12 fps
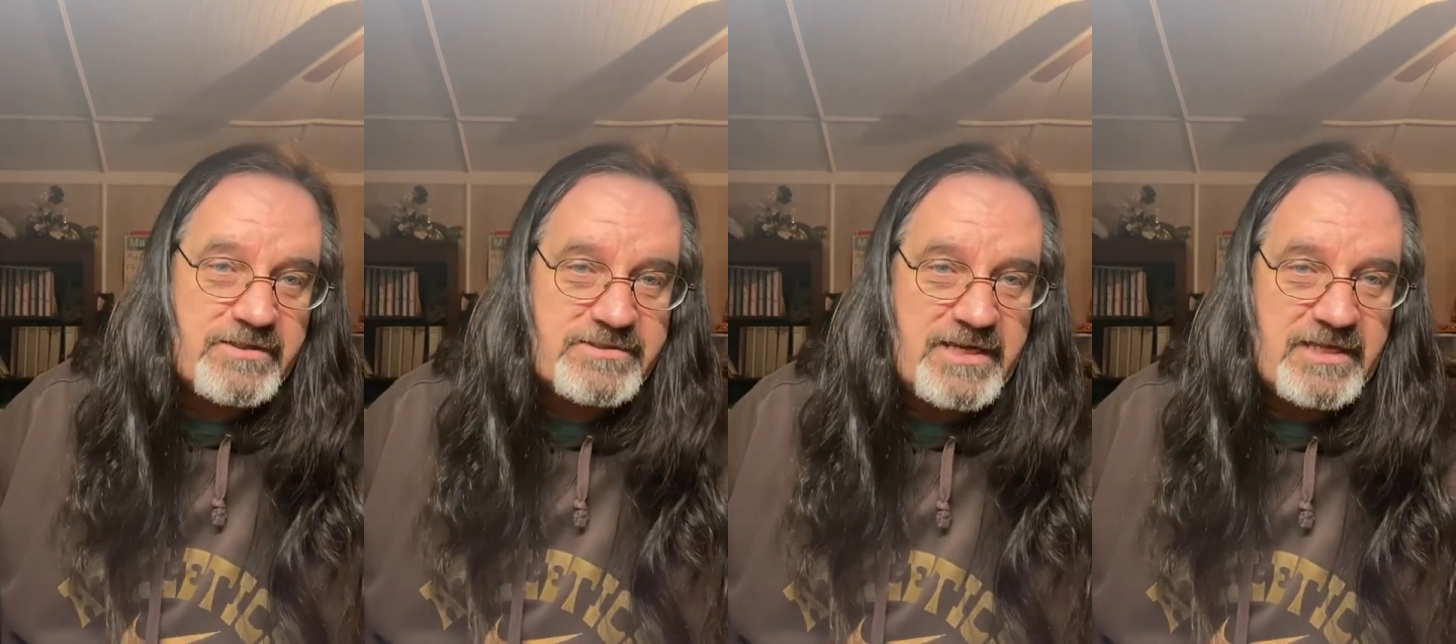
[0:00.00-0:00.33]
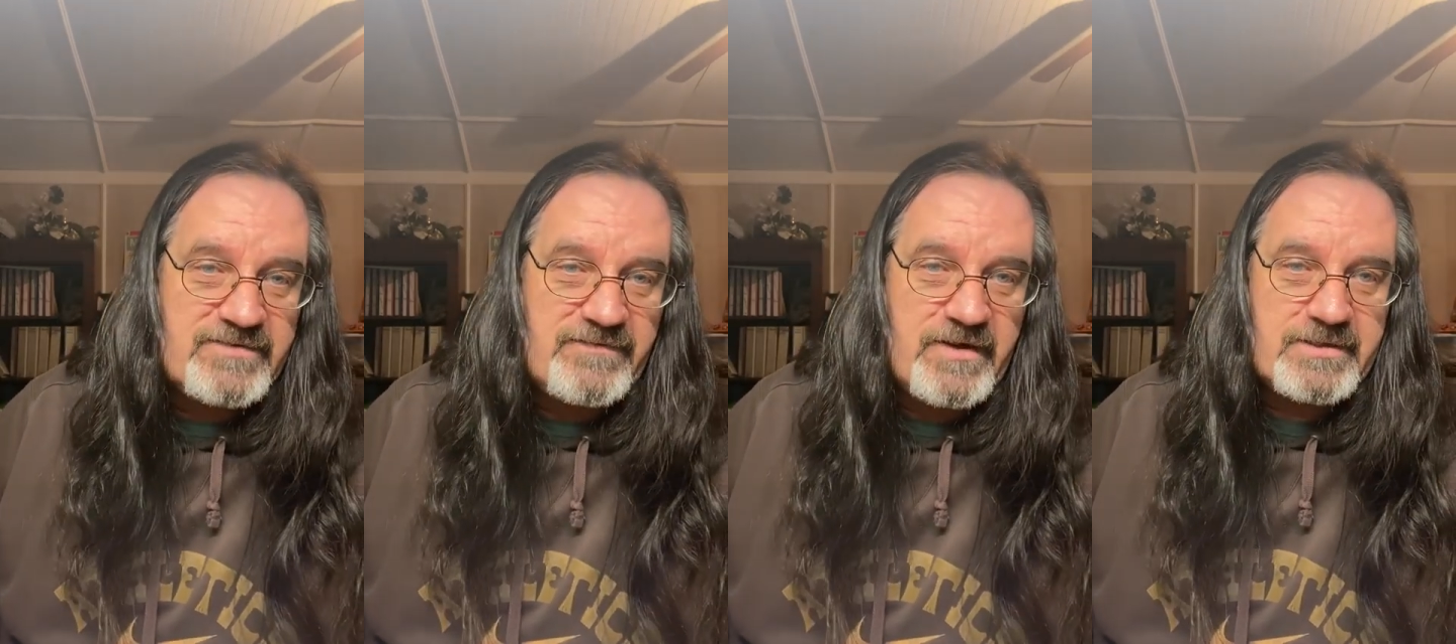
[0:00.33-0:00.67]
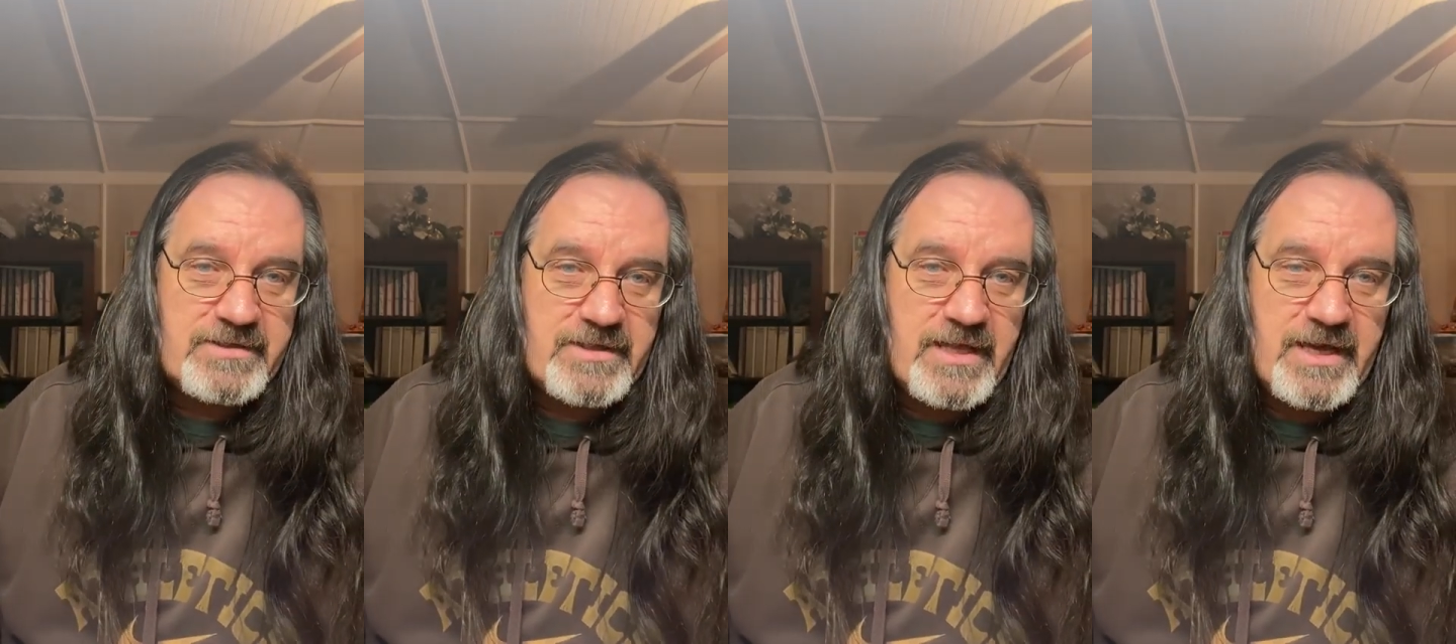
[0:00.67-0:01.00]
states
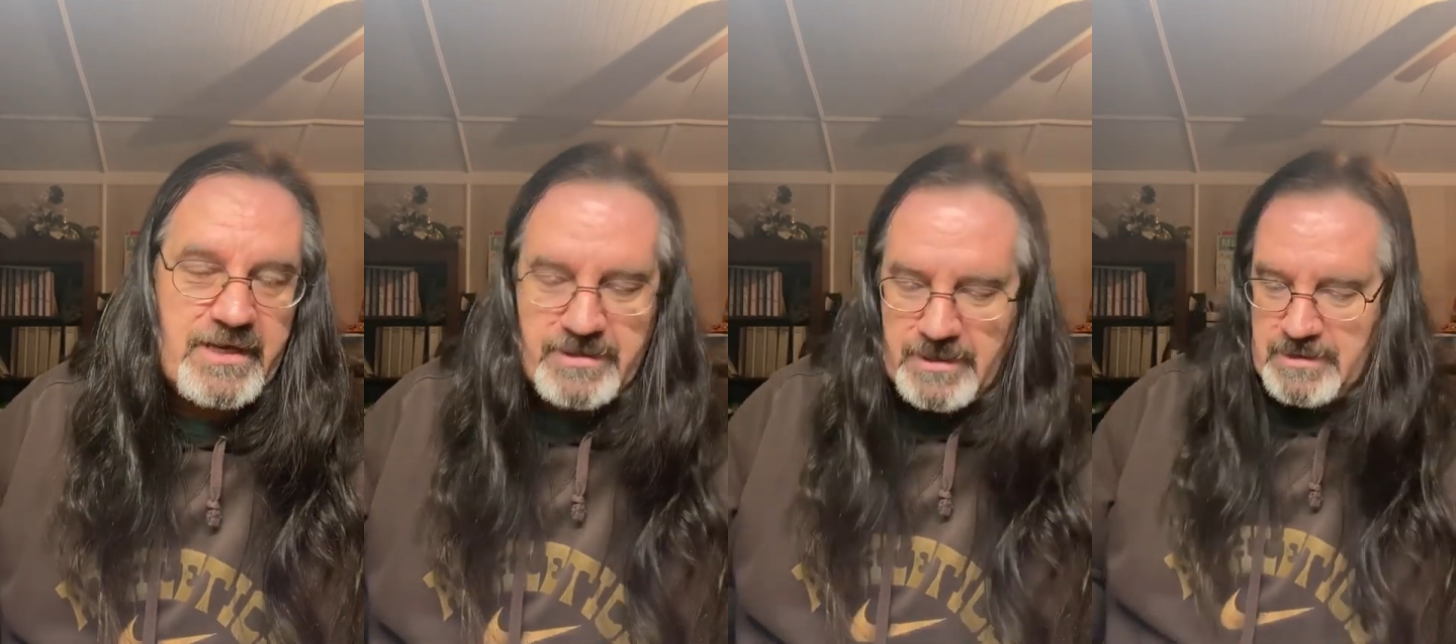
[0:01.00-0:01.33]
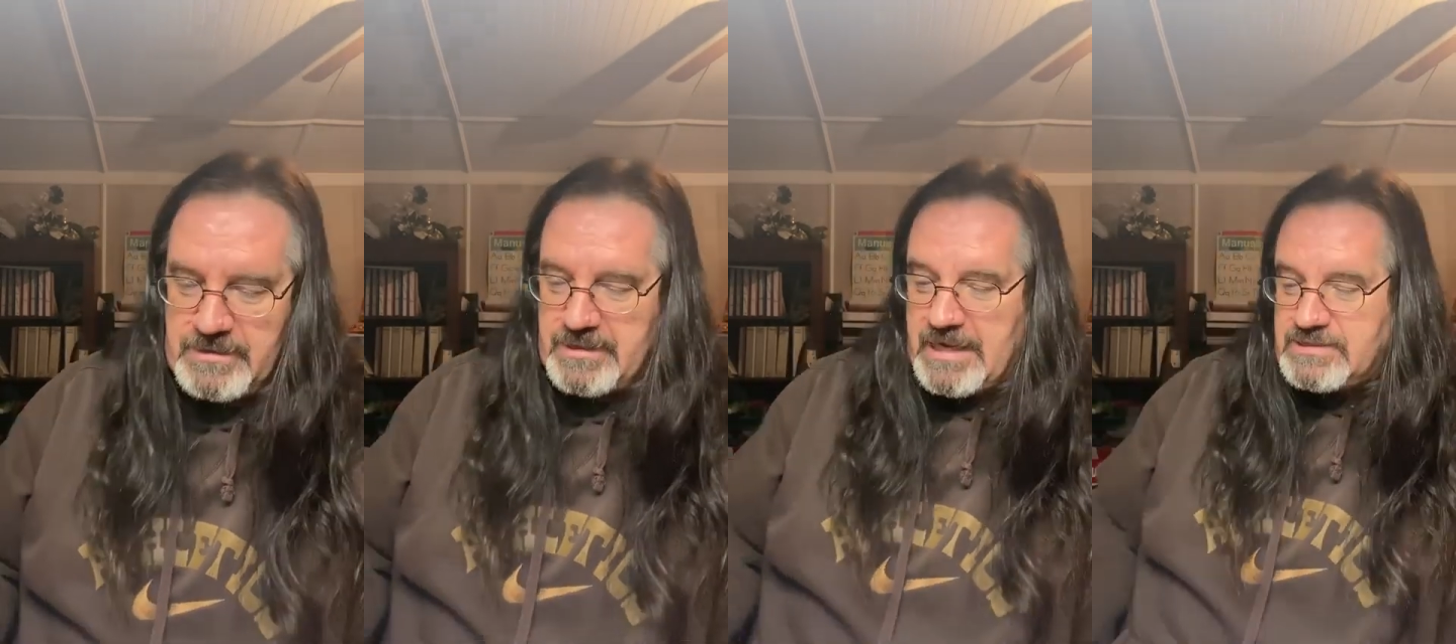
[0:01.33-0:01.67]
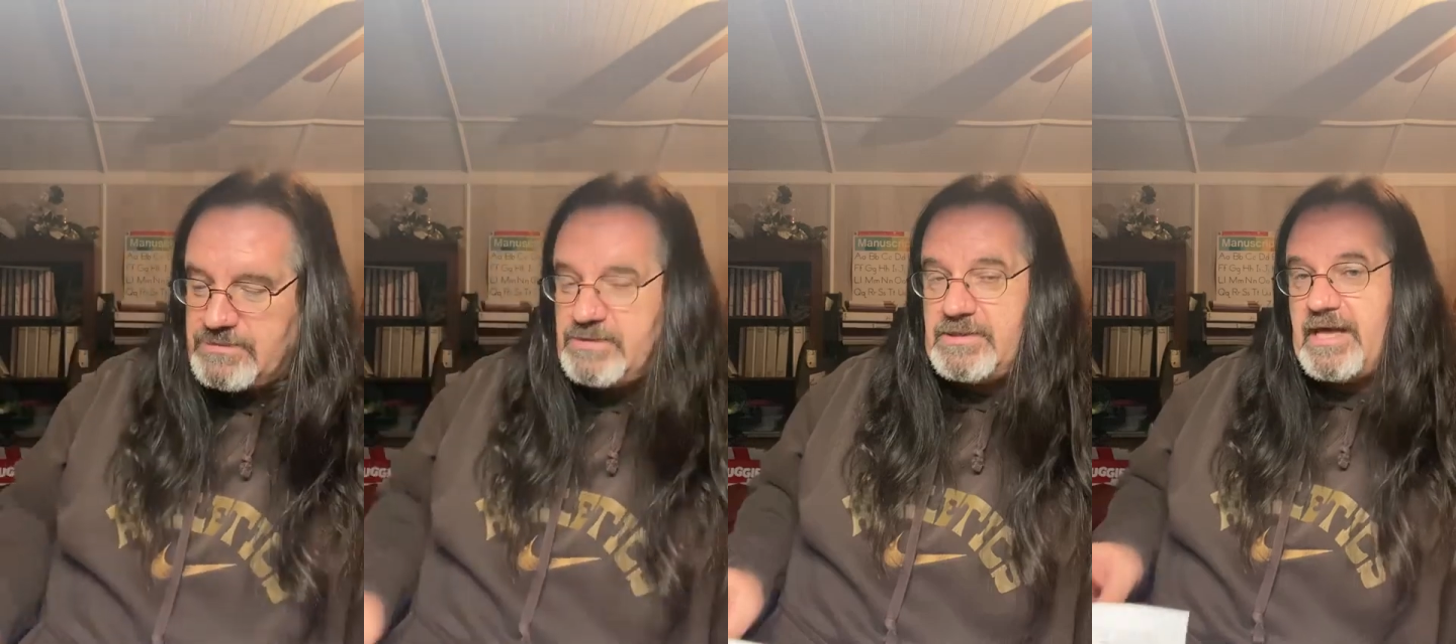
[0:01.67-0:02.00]
fell in line.
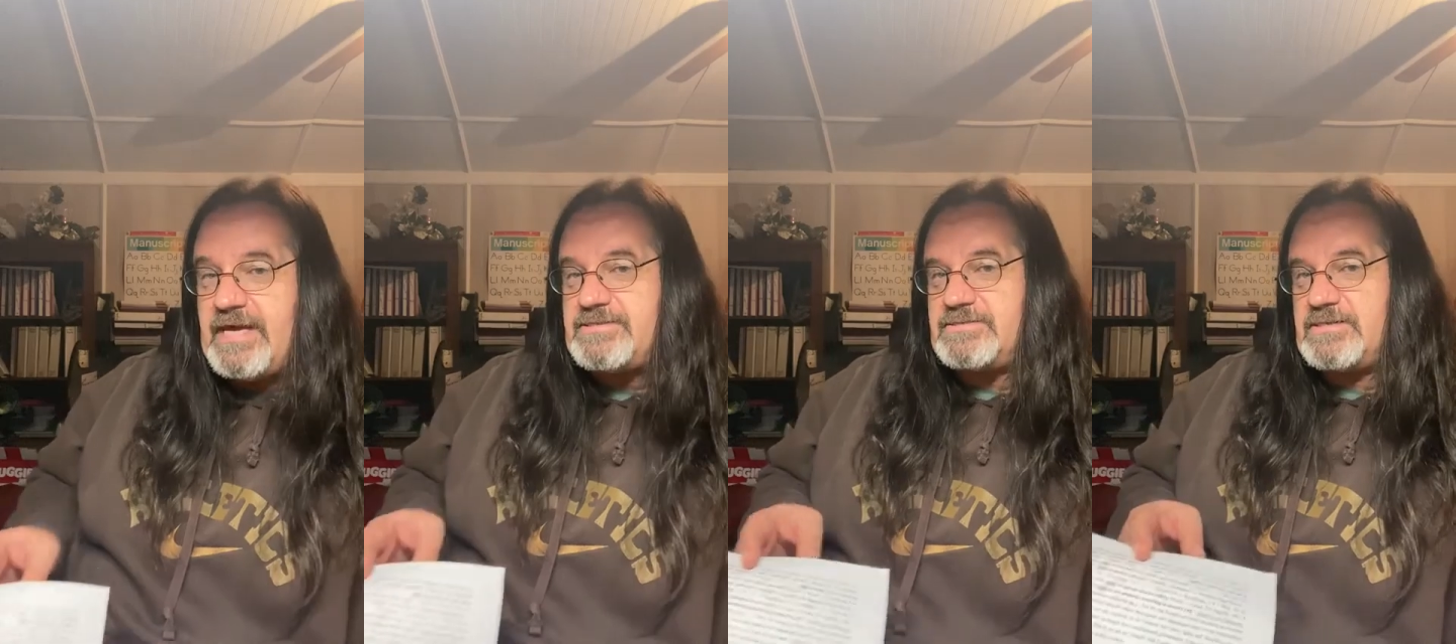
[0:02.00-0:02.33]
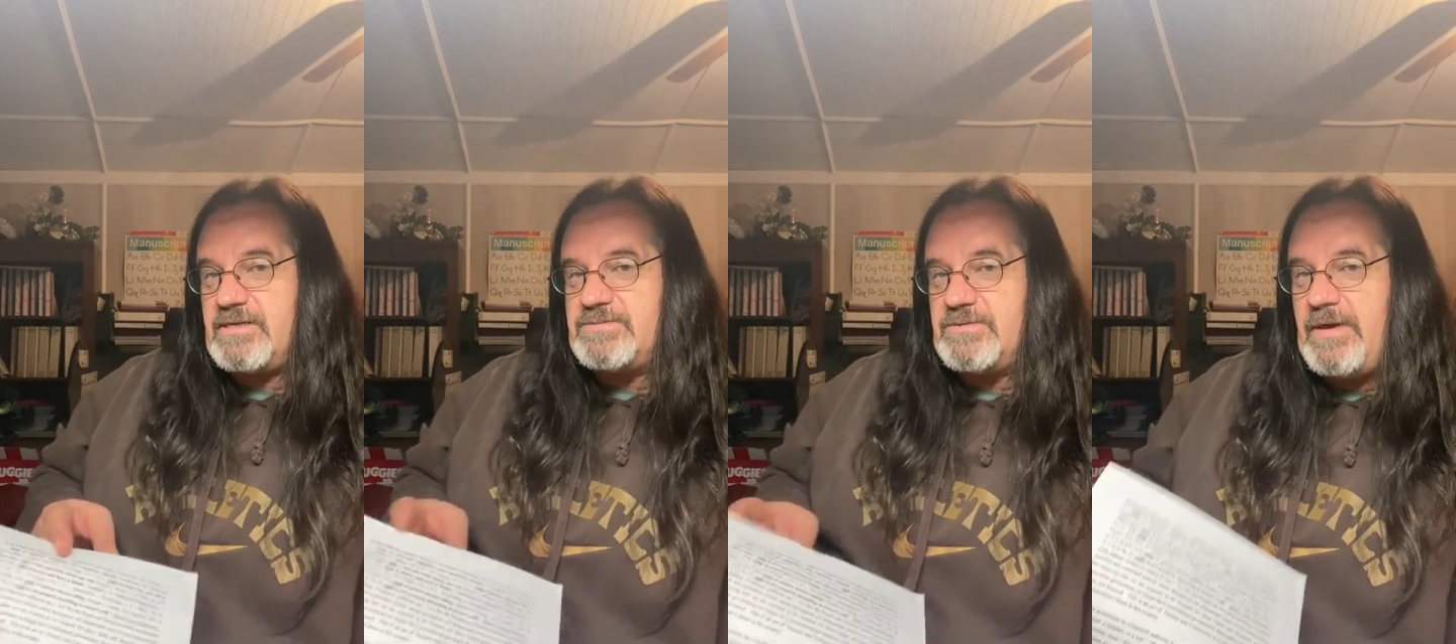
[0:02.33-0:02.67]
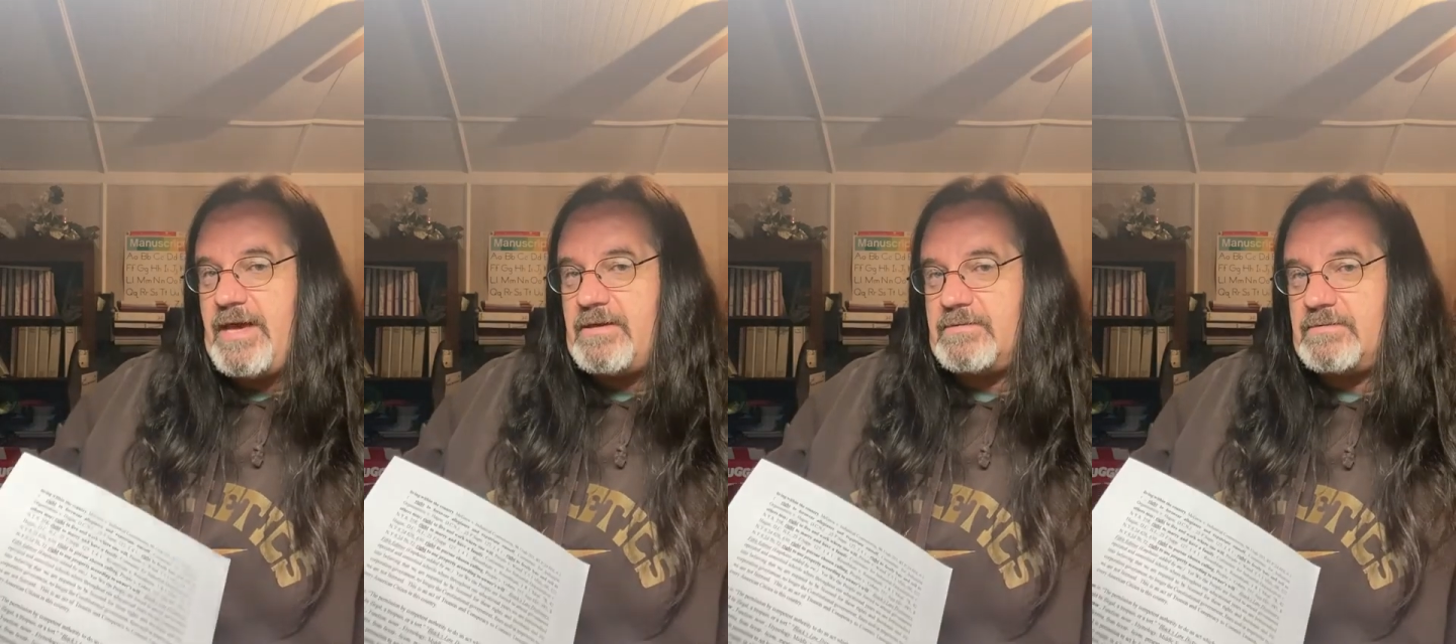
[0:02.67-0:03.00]
That's where the license comes
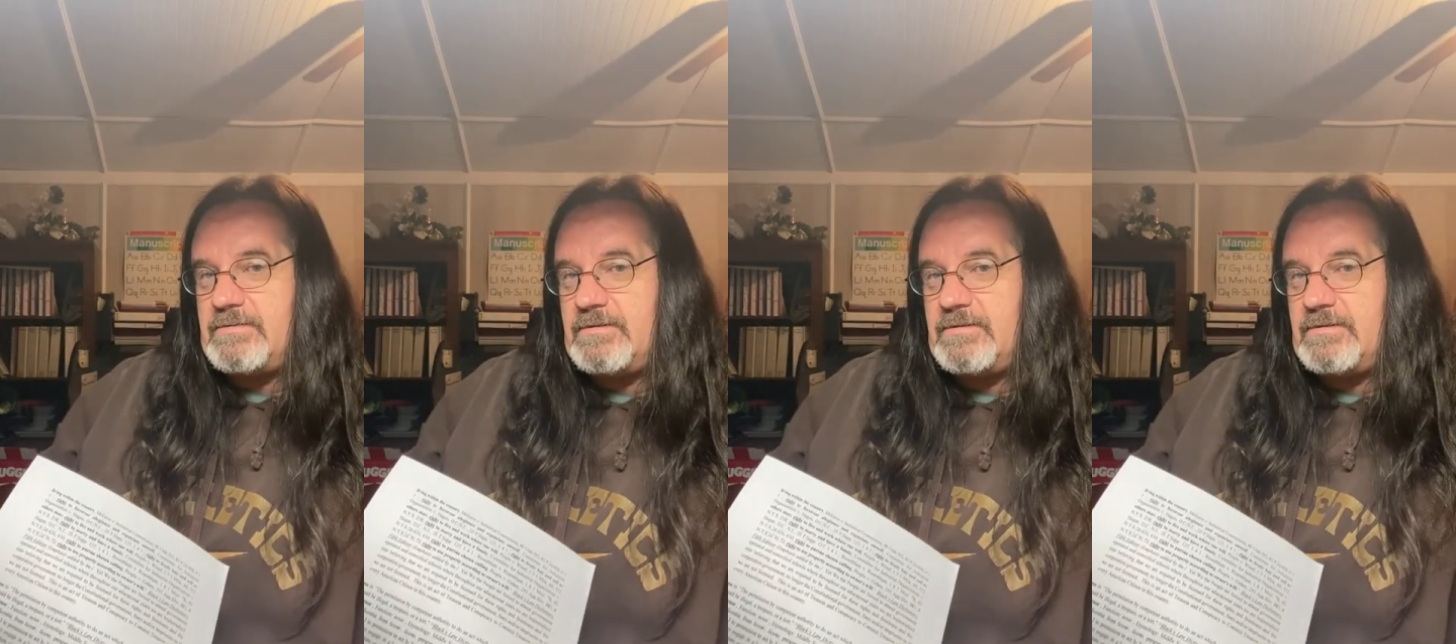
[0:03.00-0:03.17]
about.